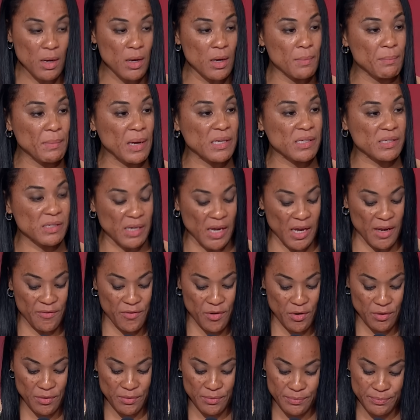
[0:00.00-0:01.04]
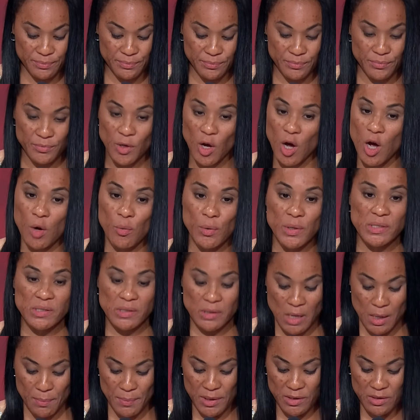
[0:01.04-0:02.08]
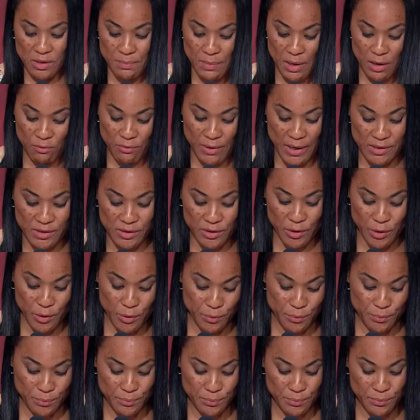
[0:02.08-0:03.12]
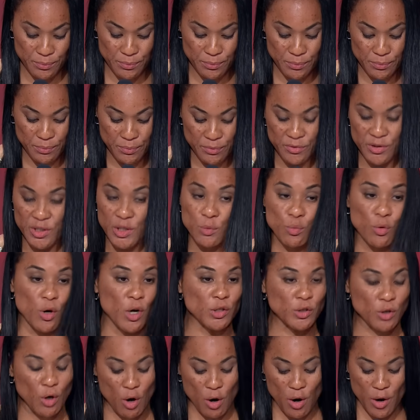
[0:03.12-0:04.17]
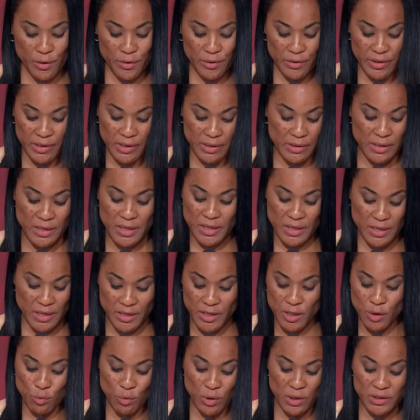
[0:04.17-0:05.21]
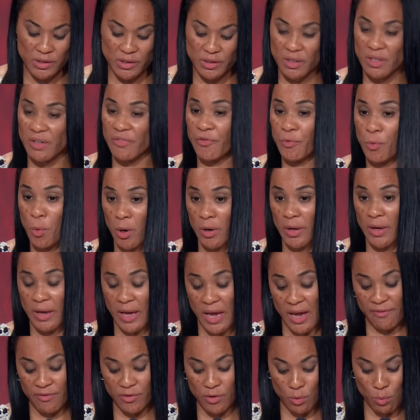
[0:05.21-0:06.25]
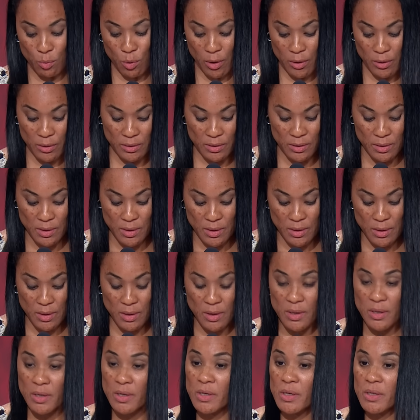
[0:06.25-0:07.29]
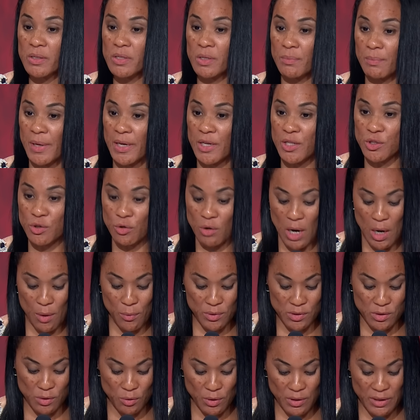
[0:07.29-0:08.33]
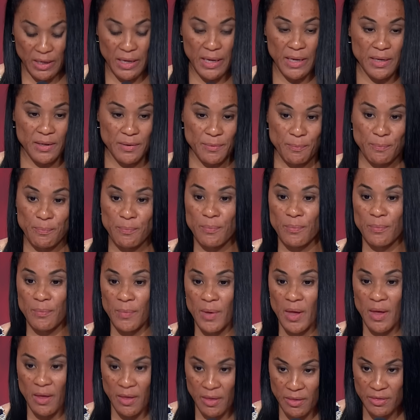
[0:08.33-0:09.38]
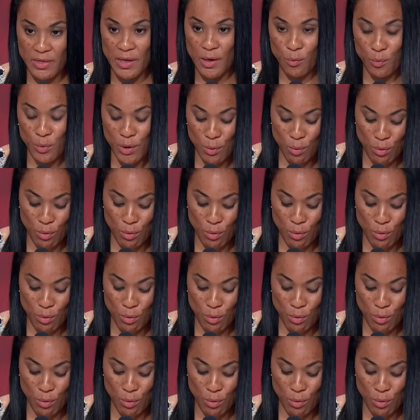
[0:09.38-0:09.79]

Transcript: my savior, always coming to my rescue. She worked harder than anyone should have to work to make sure I was okay, that we